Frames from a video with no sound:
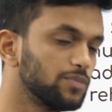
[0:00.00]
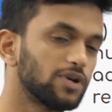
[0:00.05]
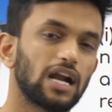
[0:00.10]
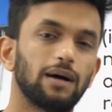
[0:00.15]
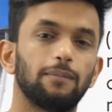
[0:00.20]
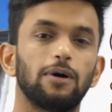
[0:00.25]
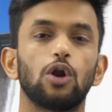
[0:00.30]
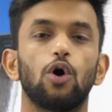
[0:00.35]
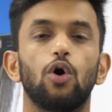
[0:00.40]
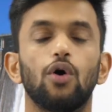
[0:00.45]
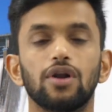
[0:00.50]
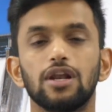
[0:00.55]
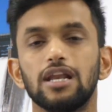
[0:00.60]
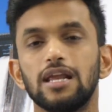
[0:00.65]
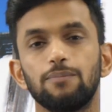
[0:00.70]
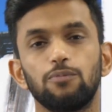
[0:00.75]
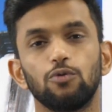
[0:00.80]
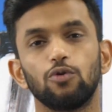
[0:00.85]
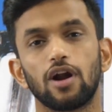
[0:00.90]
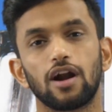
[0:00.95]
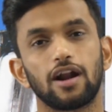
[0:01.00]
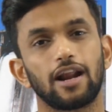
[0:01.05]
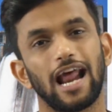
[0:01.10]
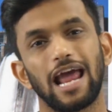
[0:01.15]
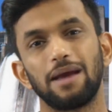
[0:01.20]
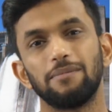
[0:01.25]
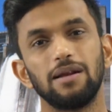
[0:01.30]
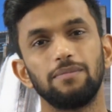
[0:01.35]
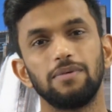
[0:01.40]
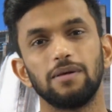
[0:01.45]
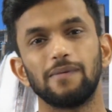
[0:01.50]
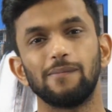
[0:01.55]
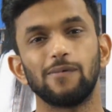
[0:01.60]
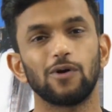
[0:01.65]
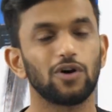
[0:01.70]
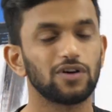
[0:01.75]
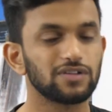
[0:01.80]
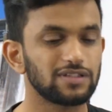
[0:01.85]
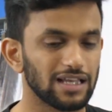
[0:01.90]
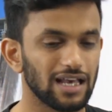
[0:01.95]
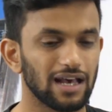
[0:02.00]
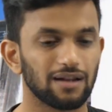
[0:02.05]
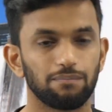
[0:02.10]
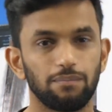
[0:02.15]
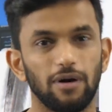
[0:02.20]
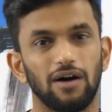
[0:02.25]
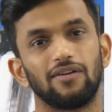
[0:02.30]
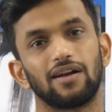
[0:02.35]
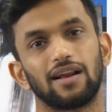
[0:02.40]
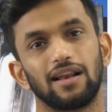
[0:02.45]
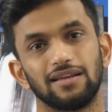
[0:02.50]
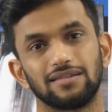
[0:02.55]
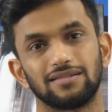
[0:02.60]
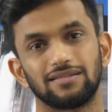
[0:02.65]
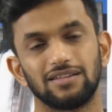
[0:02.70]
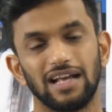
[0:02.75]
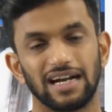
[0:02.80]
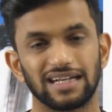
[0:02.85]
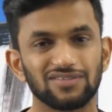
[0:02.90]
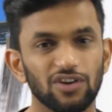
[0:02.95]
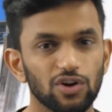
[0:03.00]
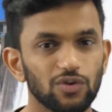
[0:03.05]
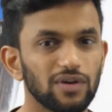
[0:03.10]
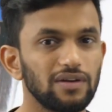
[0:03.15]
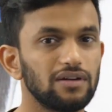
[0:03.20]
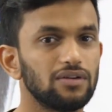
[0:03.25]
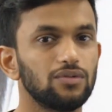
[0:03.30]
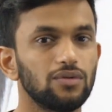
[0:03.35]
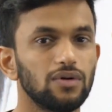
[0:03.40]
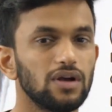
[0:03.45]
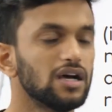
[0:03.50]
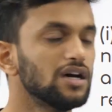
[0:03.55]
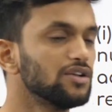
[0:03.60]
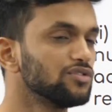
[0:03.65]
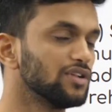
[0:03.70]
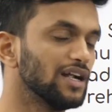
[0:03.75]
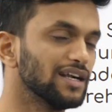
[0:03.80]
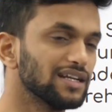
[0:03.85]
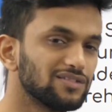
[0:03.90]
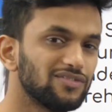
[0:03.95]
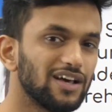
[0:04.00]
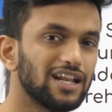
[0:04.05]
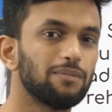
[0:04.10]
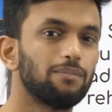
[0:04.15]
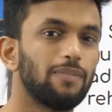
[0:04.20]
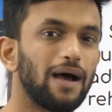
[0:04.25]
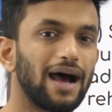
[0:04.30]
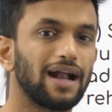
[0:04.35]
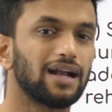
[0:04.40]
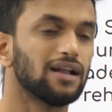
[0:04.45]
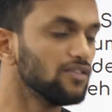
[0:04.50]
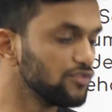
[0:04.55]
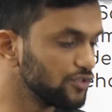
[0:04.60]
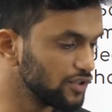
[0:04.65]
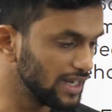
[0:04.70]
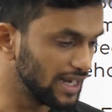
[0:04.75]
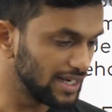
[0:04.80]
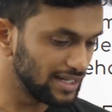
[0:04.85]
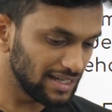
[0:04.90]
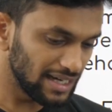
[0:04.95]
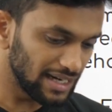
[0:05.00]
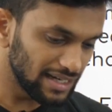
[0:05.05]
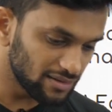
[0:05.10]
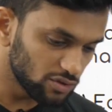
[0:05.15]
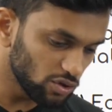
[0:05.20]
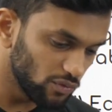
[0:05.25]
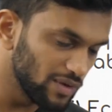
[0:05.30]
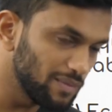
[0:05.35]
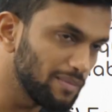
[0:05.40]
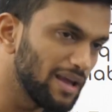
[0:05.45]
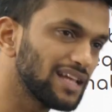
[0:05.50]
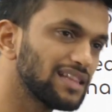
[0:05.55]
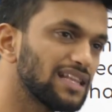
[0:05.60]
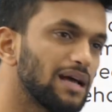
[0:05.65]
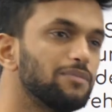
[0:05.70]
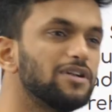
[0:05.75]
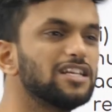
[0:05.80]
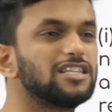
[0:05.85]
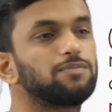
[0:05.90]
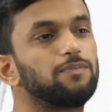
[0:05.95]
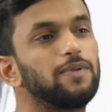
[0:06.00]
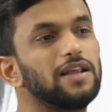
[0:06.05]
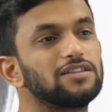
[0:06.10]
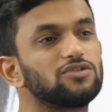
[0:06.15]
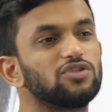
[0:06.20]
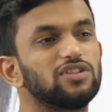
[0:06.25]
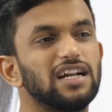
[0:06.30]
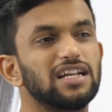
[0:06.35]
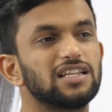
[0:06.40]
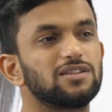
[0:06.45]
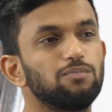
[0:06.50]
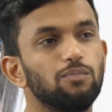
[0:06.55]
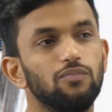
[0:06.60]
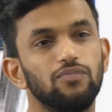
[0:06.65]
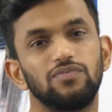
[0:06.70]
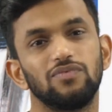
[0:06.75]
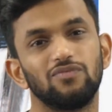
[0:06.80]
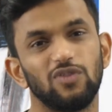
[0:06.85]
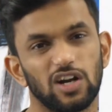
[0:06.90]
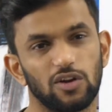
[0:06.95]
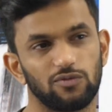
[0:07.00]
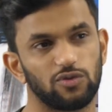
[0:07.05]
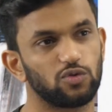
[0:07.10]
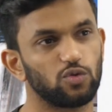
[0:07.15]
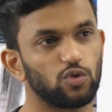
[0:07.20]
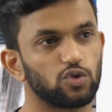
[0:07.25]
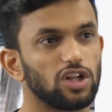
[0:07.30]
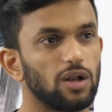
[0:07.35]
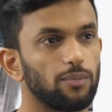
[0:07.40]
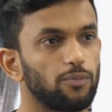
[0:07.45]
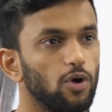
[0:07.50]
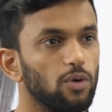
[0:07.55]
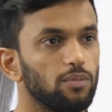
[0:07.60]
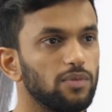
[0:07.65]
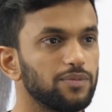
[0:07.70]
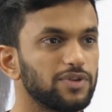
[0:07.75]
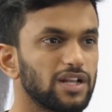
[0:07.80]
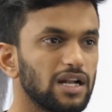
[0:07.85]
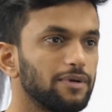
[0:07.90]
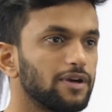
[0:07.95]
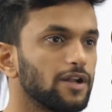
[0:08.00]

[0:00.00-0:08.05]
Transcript: trouble only poor tribal people because they are powerless. That's what we do. So that is very bad. So we make them displaced. So that is one of the social problems.